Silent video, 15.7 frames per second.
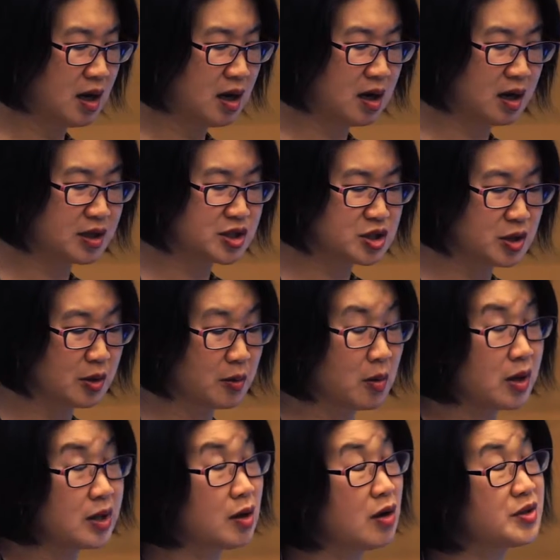Hangzhou,
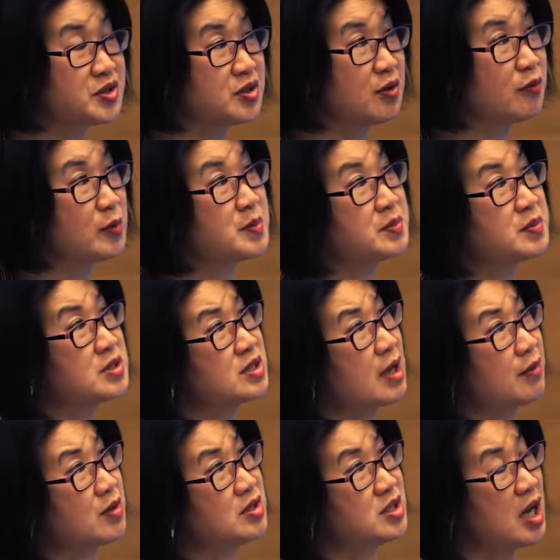and also from
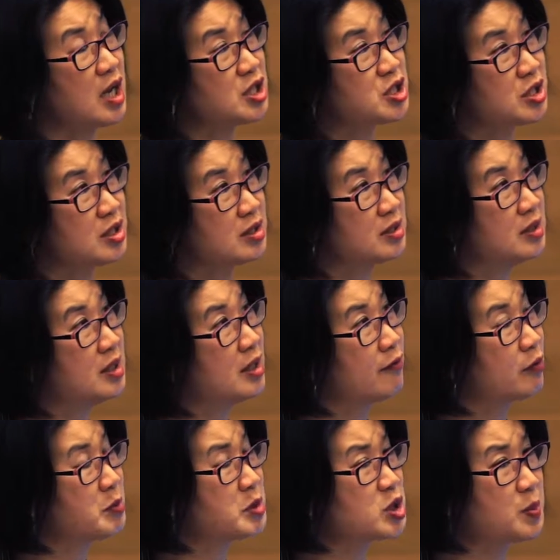Southeast Asia,
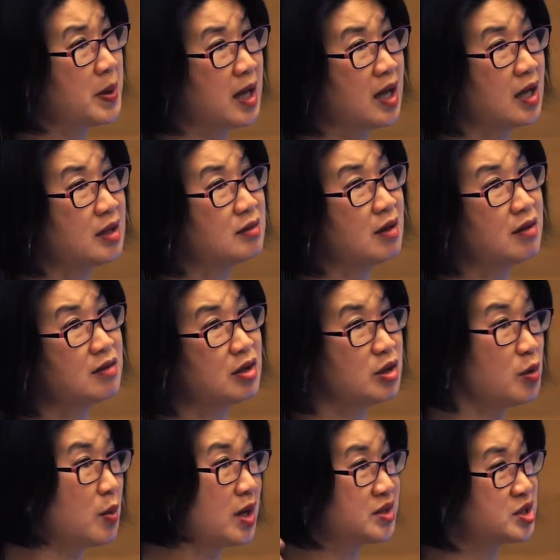from Japan, and the
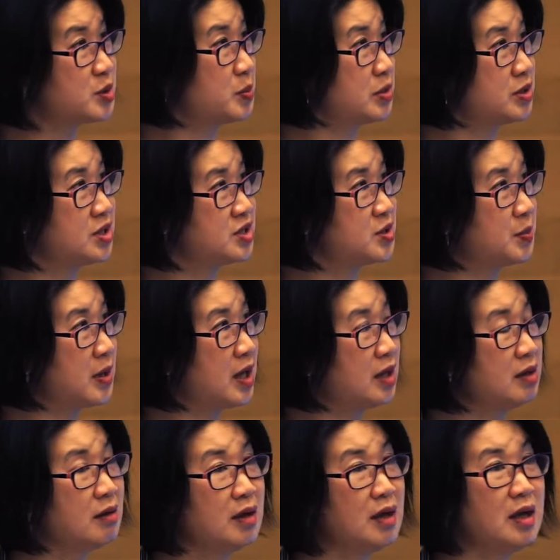US to
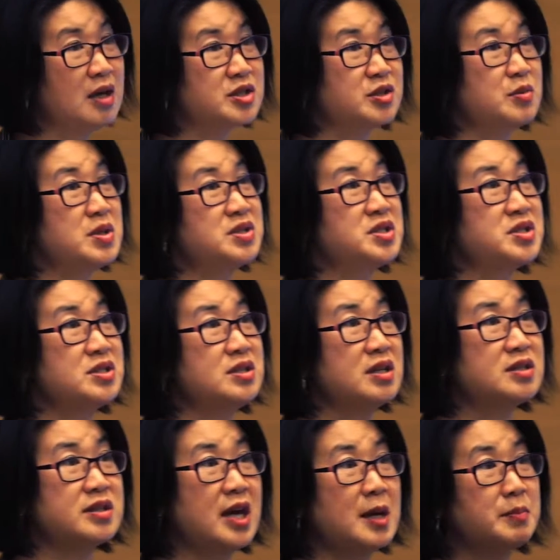participate. So this is an
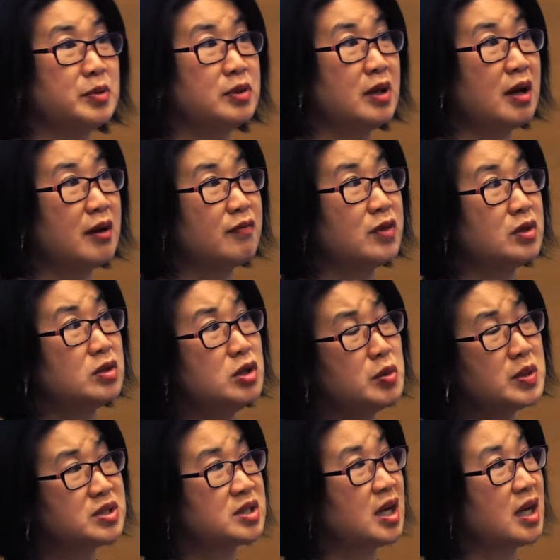example of the
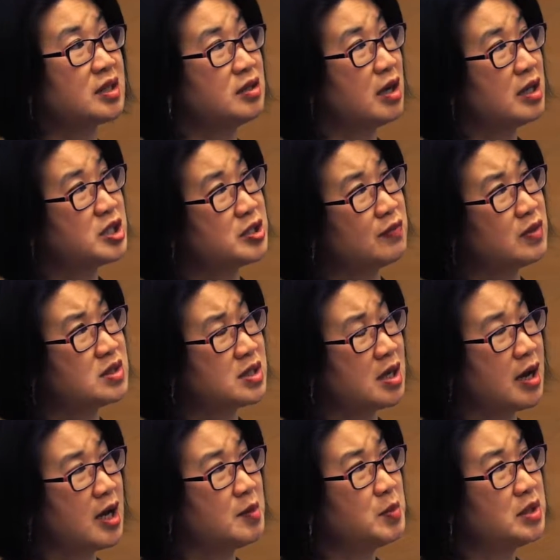newest technology at the
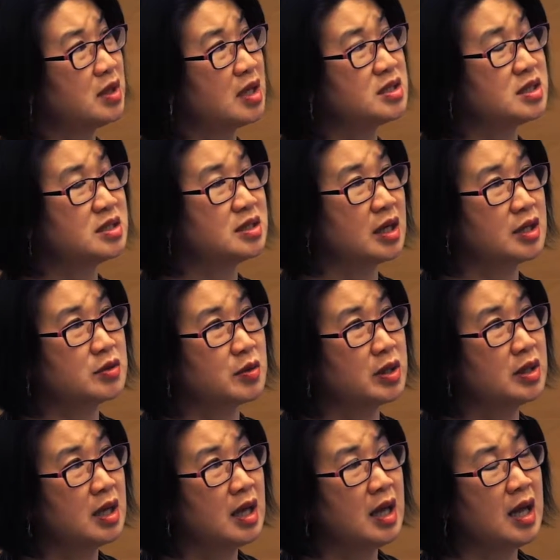time in
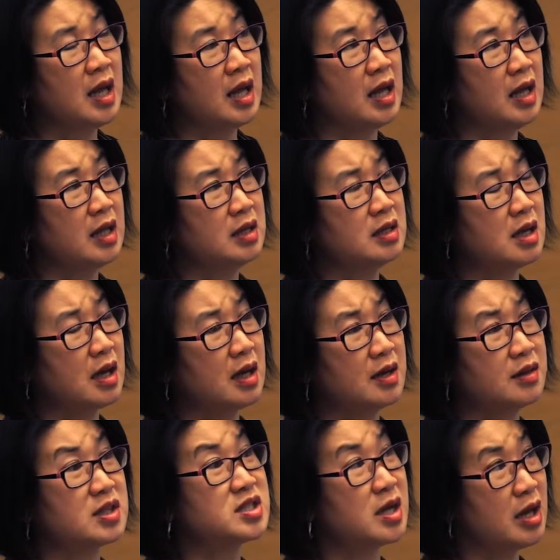1900, in
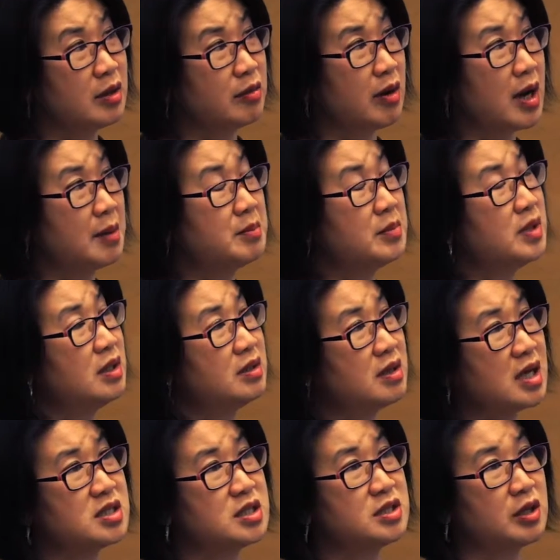the telegram in
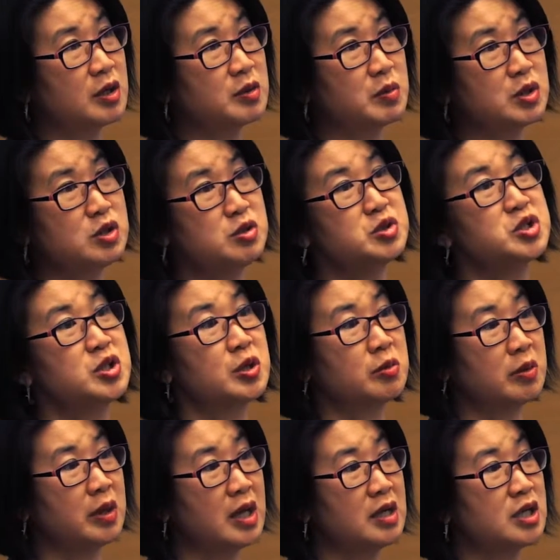1900, used to
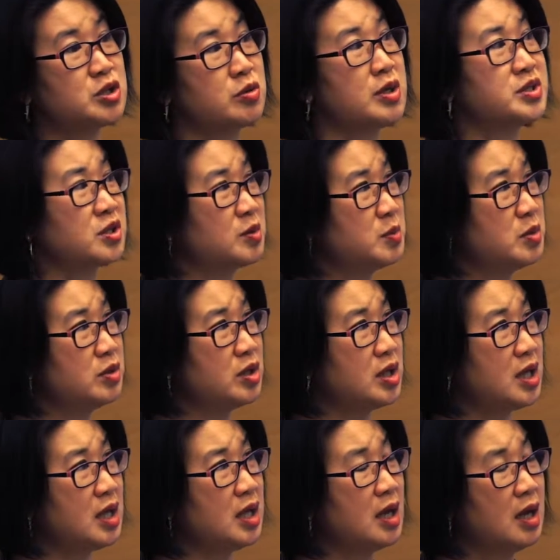create a trust community